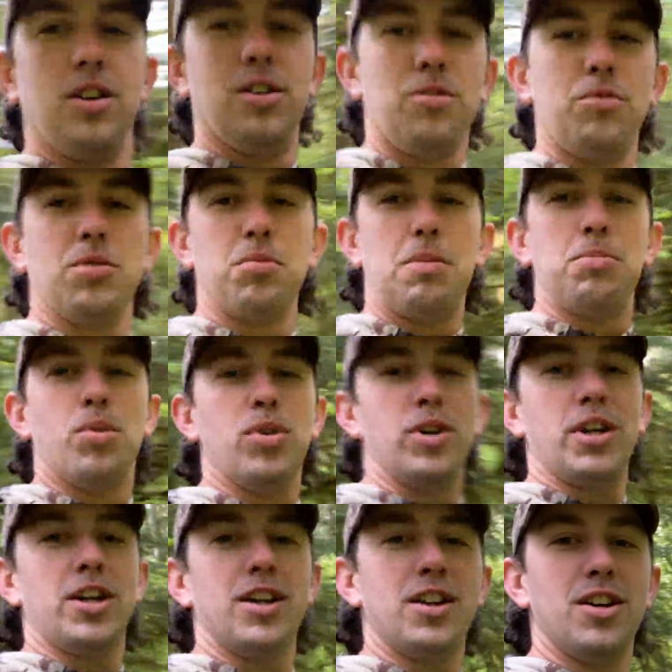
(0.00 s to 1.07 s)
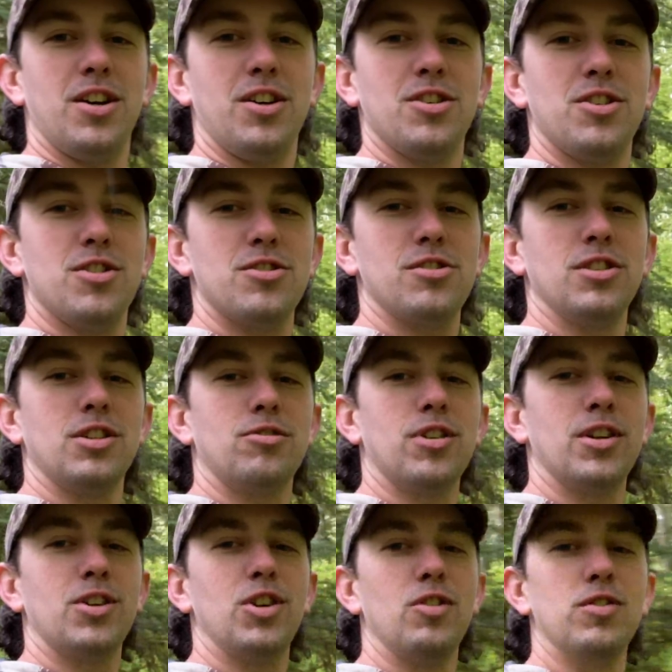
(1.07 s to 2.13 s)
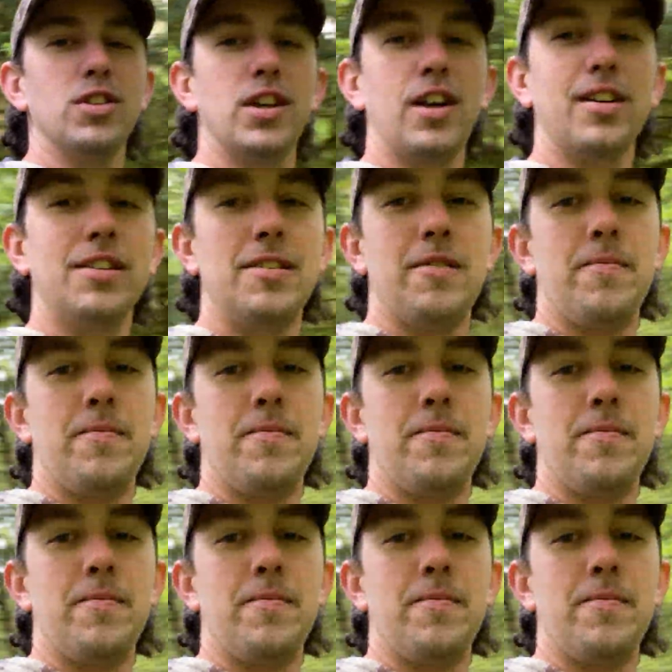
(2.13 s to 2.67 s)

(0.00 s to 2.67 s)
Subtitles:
with my boy Slick Rick over there.